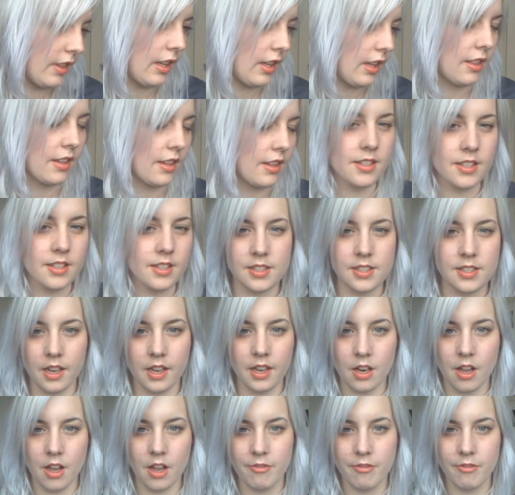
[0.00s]
This has
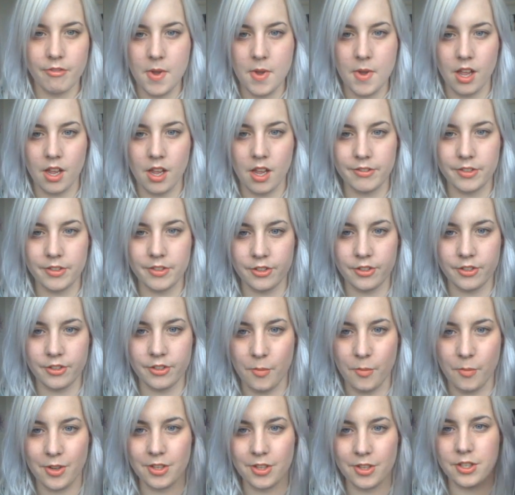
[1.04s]
taken over my life
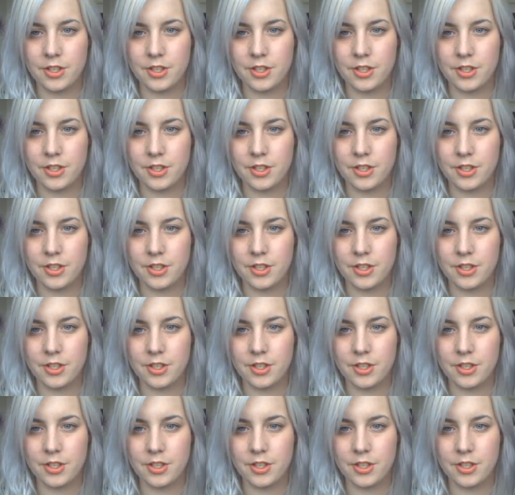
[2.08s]
so much.